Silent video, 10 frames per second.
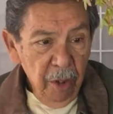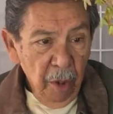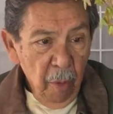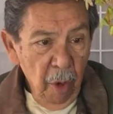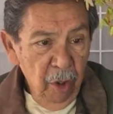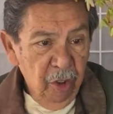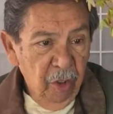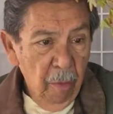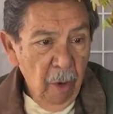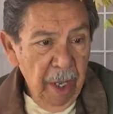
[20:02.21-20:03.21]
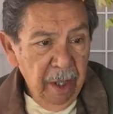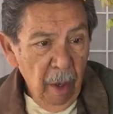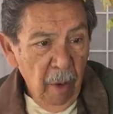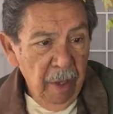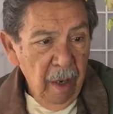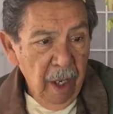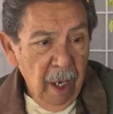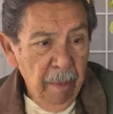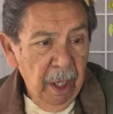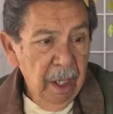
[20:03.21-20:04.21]
the roots from right there where they're
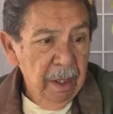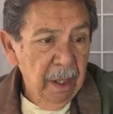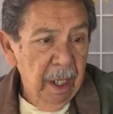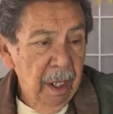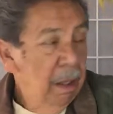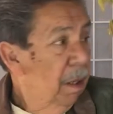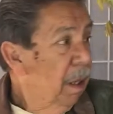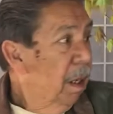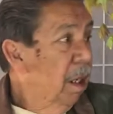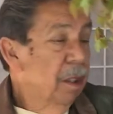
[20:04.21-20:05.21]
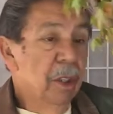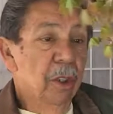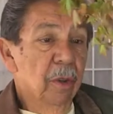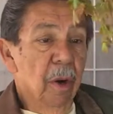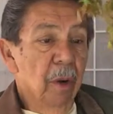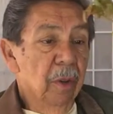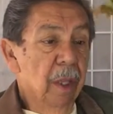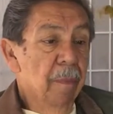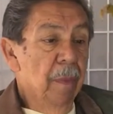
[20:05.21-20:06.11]
coming into the new growth.